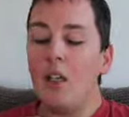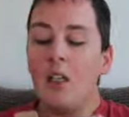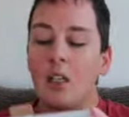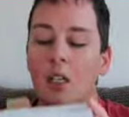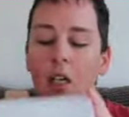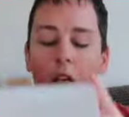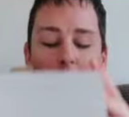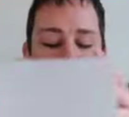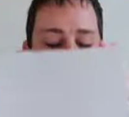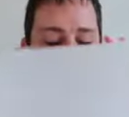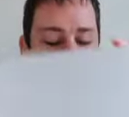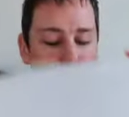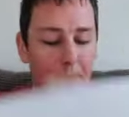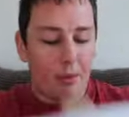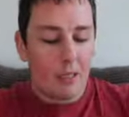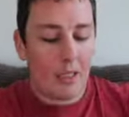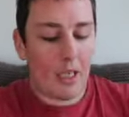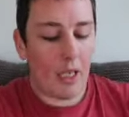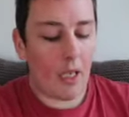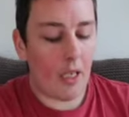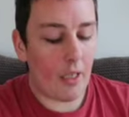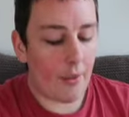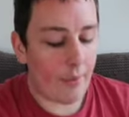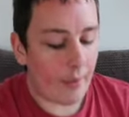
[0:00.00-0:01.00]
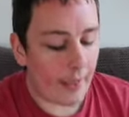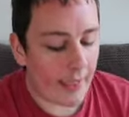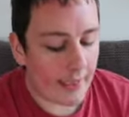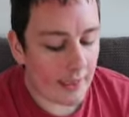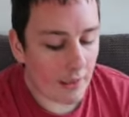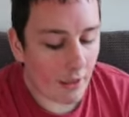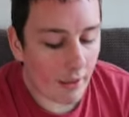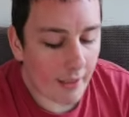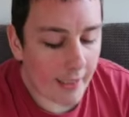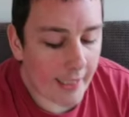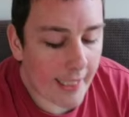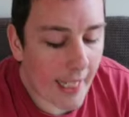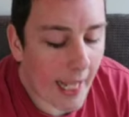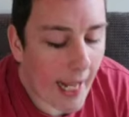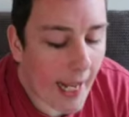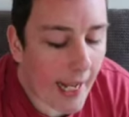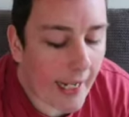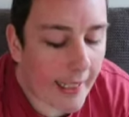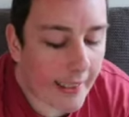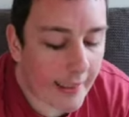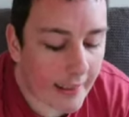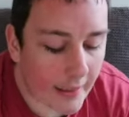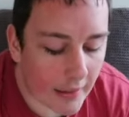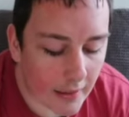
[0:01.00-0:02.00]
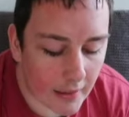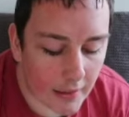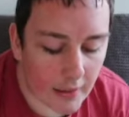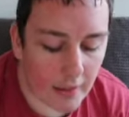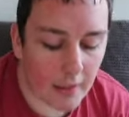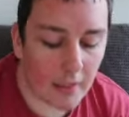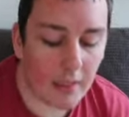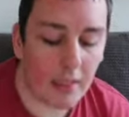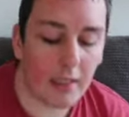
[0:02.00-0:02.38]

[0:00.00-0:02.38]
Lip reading: comment below and I can